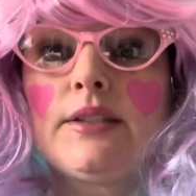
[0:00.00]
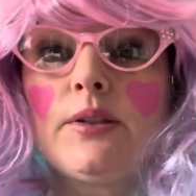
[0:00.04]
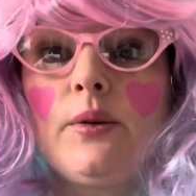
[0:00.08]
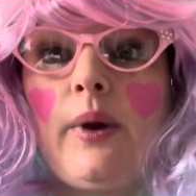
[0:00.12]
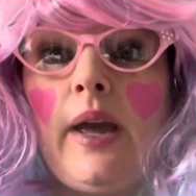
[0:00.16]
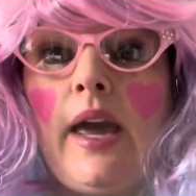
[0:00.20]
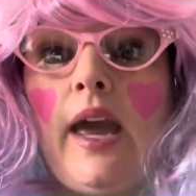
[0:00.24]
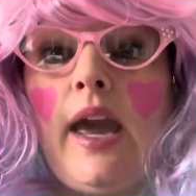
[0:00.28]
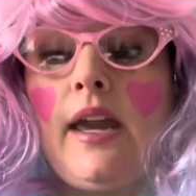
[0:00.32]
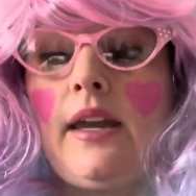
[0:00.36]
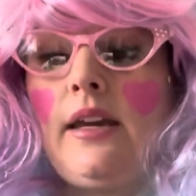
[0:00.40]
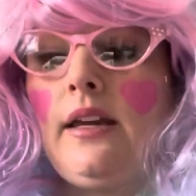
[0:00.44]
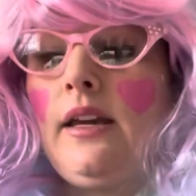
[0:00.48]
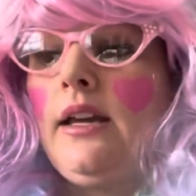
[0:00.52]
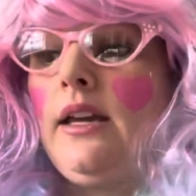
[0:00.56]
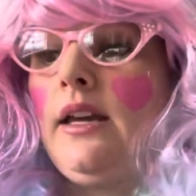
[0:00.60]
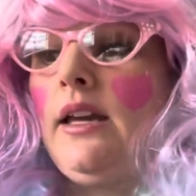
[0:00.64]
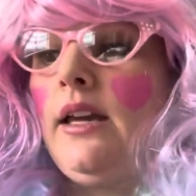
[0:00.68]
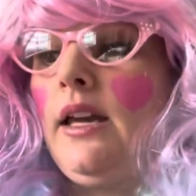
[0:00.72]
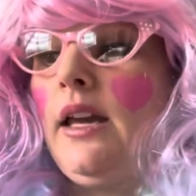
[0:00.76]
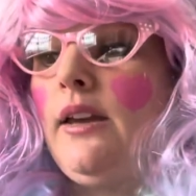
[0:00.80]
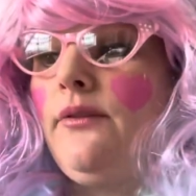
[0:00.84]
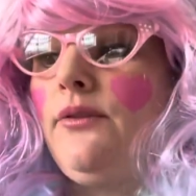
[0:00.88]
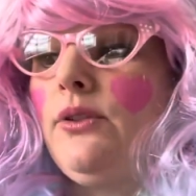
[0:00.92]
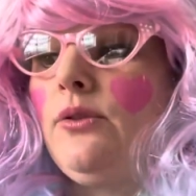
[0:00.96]
okay.
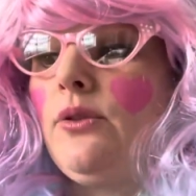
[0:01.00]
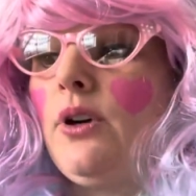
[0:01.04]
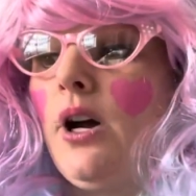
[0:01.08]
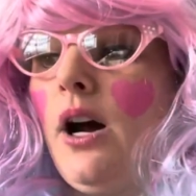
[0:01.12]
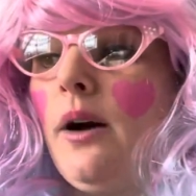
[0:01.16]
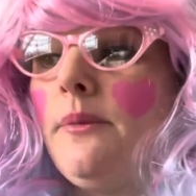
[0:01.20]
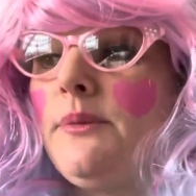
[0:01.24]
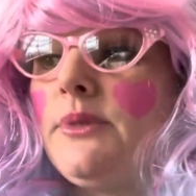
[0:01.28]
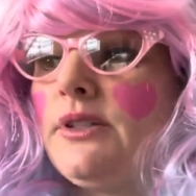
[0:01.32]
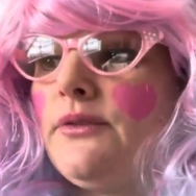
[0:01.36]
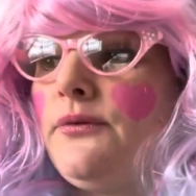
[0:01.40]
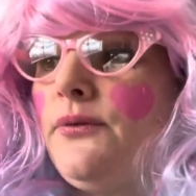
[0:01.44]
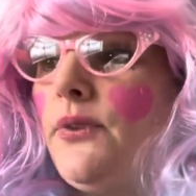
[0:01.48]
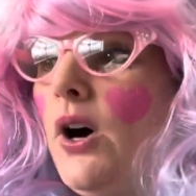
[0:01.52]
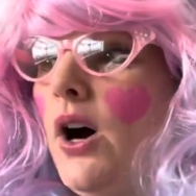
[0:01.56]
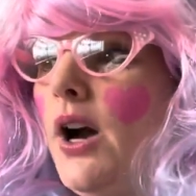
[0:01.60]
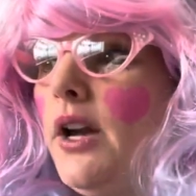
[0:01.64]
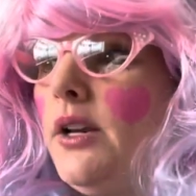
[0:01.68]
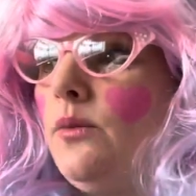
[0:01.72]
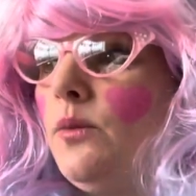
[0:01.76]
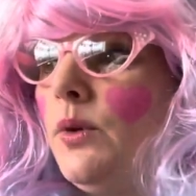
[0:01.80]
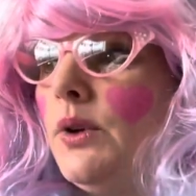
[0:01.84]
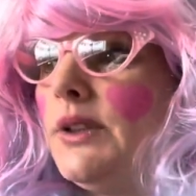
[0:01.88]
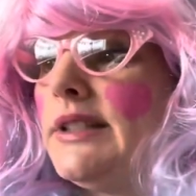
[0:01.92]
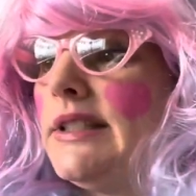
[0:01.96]
If you come to
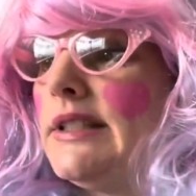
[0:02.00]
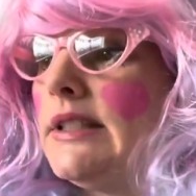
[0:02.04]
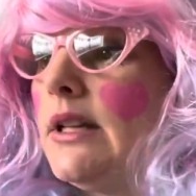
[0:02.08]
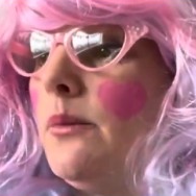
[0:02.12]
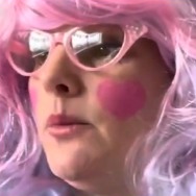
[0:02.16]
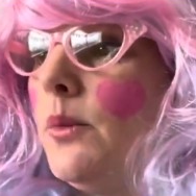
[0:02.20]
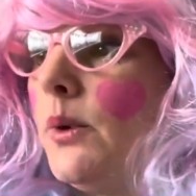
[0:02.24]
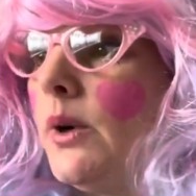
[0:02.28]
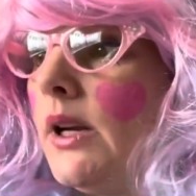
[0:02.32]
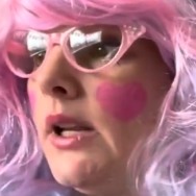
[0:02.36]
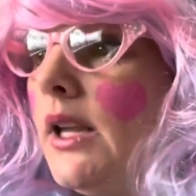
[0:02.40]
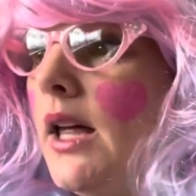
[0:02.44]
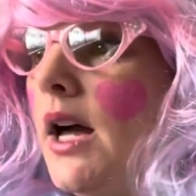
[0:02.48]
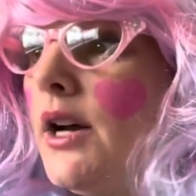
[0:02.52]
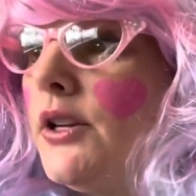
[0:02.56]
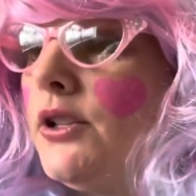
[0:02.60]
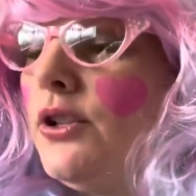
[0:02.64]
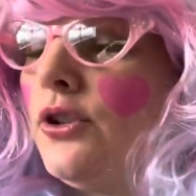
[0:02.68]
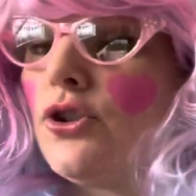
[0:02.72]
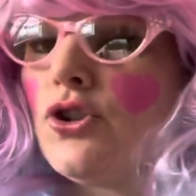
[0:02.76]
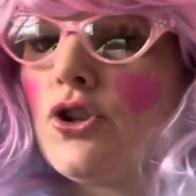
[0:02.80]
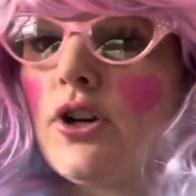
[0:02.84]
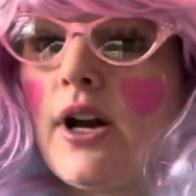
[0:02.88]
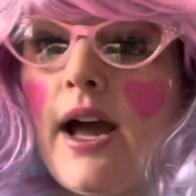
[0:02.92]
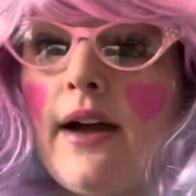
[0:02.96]
find one somewhere along
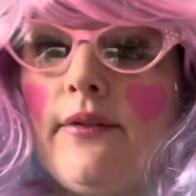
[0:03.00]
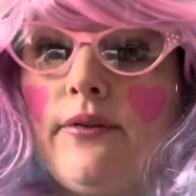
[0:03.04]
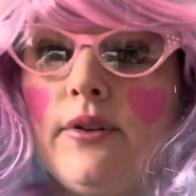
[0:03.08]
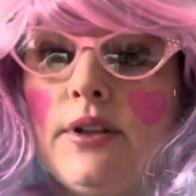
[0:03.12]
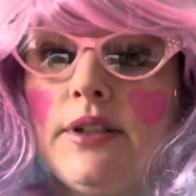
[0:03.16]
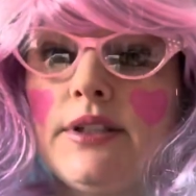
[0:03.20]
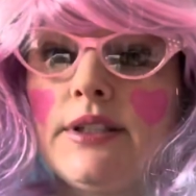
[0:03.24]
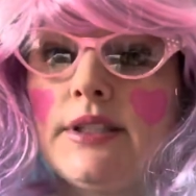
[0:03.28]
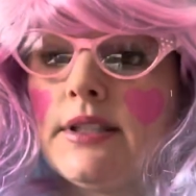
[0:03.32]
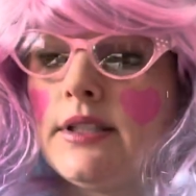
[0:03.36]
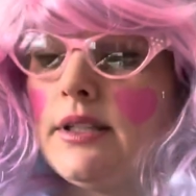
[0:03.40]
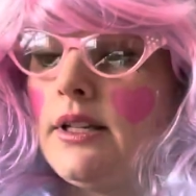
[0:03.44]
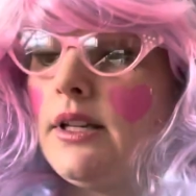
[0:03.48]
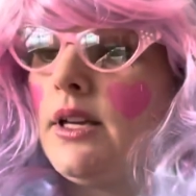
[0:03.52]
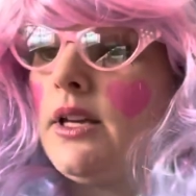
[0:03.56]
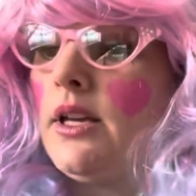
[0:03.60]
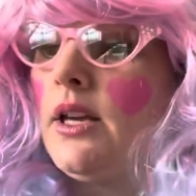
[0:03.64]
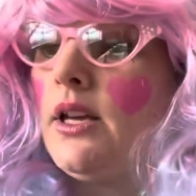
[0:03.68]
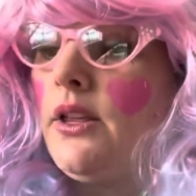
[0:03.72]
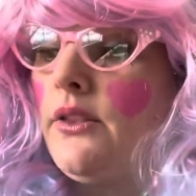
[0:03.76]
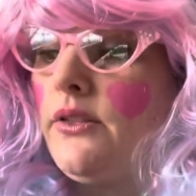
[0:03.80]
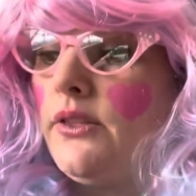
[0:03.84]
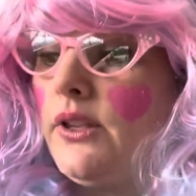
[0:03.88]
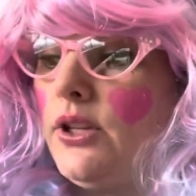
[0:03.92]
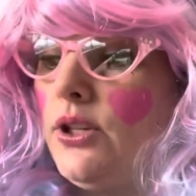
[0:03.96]
your travels,
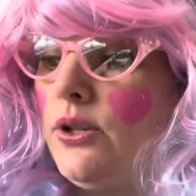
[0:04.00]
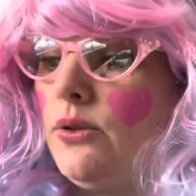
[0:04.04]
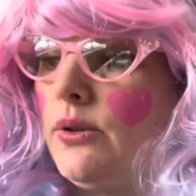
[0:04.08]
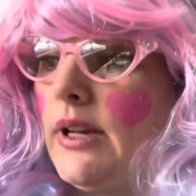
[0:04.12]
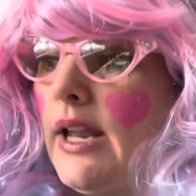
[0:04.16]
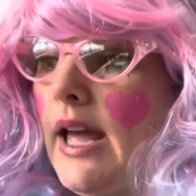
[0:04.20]
then you can